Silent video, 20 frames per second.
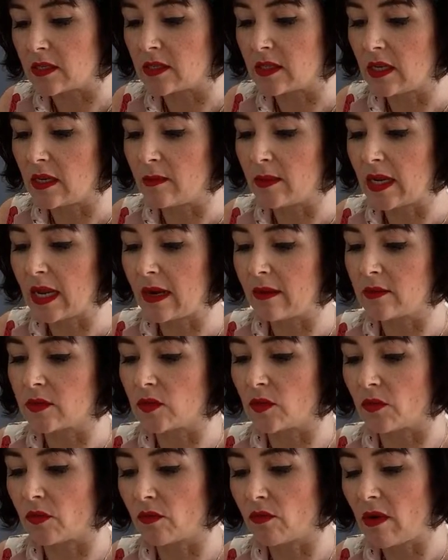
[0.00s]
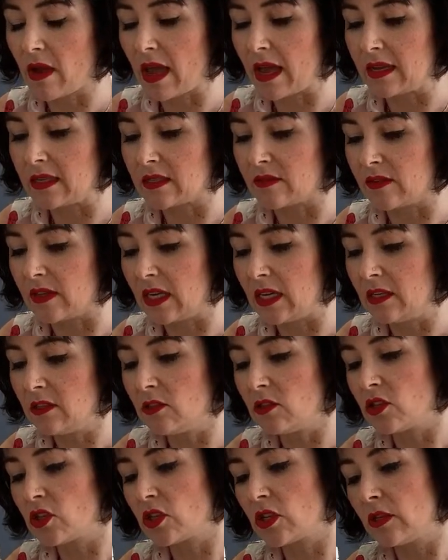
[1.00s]
seam allowance, or 3/8 of an
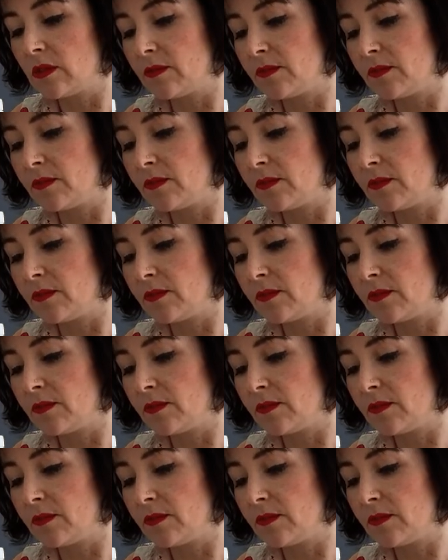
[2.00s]
inch.